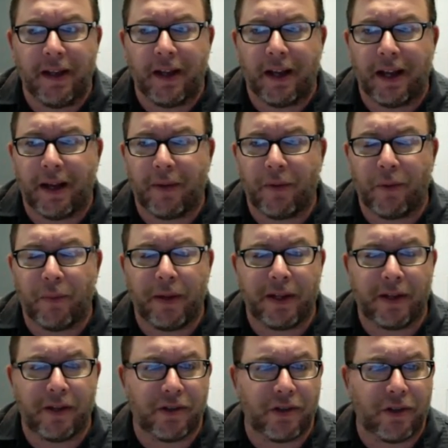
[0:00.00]
I will make
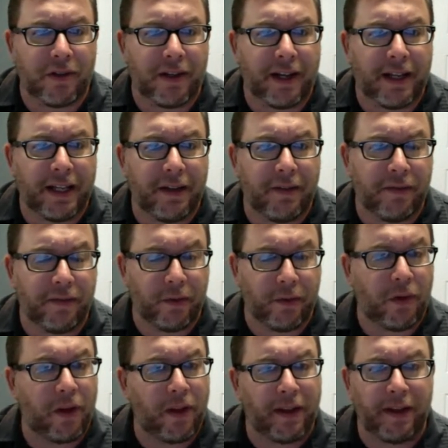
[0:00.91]
sure that I give you
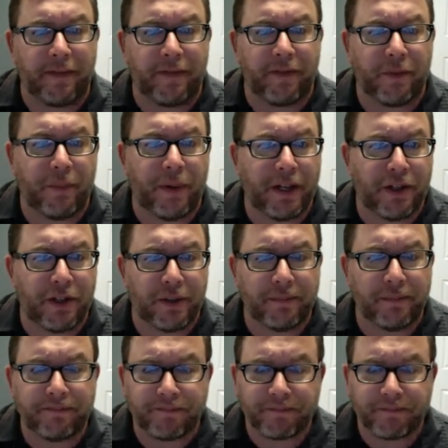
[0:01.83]
all that information.